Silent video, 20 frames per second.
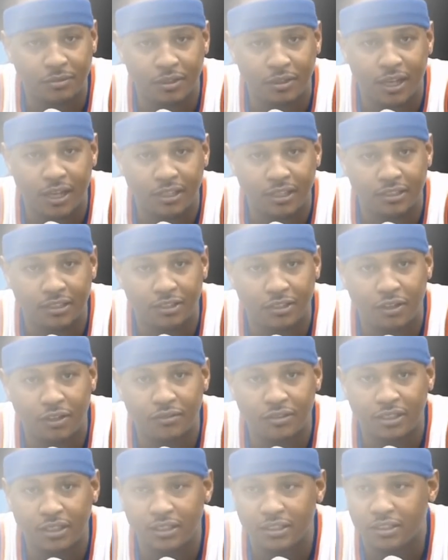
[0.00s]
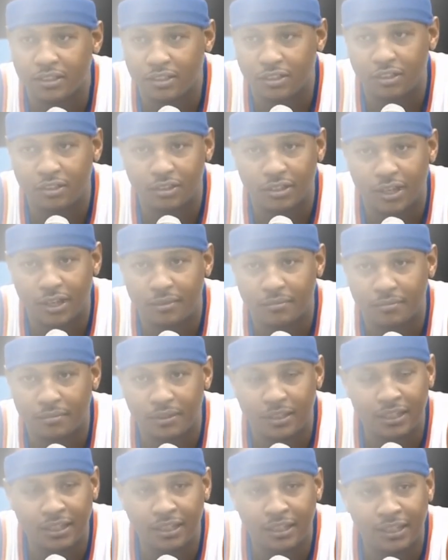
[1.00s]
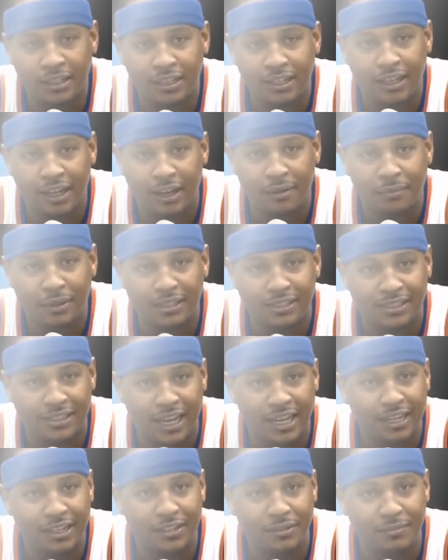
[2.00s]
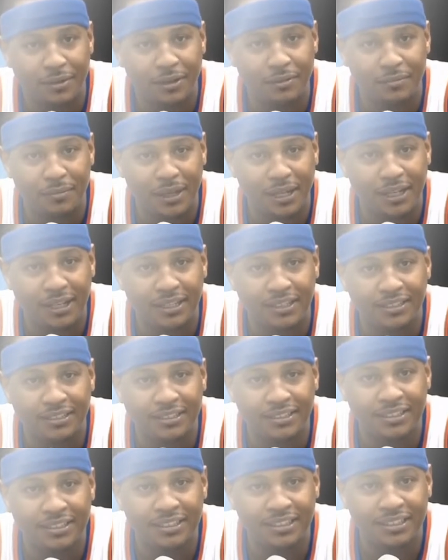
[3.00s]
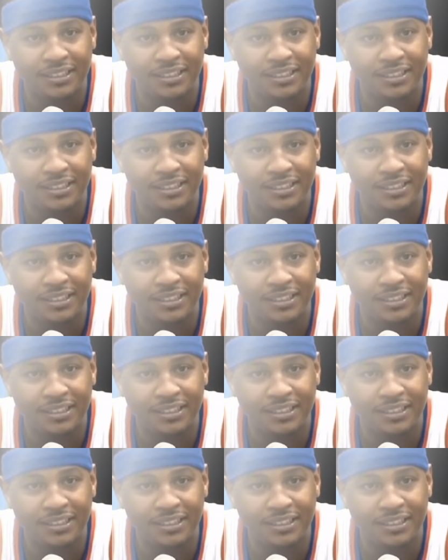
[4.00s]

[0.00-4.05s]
of you guys this offseason and told you that I'm excited about being